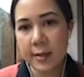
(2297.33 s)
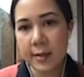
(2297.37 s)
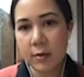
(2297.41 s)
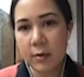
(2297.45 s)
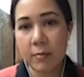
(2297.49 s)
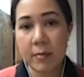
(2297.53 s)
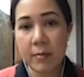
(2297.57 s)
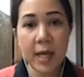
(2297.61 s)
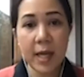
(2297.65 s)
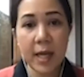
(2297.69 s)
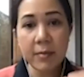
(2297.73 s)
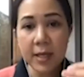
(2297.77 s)
or
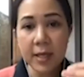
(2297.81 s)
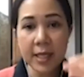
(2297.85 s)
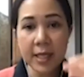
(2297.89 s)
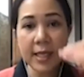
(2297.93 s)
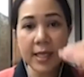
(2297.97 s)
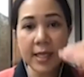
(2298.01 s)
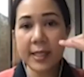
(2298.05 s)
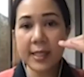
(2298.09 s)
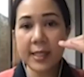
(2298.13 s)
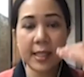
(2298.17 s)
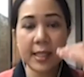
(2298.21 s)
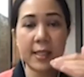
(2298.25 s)
maybe
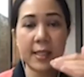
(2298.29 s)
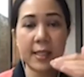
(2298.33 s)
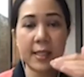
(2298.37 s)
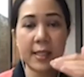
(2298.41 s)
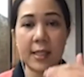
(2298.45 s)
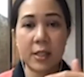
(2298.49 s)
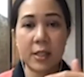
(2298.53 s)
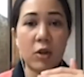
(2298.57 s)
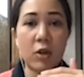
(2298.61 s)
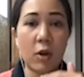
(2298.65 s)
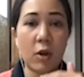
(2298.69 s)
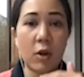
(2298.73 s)
it's just a
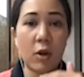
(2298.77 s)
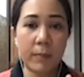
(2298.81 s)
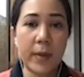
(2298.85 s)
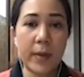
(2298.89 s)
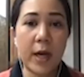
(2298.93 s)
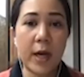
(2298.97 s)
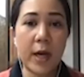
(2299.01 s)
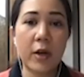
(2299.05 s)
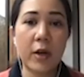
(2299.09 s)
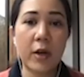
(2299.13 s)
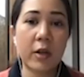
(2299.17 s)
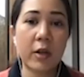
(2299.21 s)
short
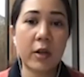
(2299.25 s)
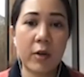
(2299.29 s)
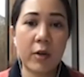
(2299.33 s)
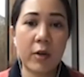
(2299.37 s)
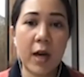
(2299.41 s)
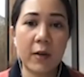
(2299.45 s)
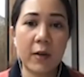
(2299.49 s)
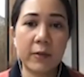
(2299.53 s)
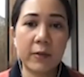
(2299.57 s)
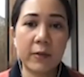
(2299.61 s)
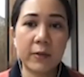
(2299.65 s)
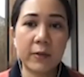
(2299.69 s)

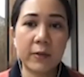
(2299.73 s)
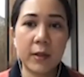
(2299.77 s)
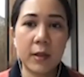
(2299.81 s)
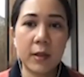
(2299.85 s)
paragraph.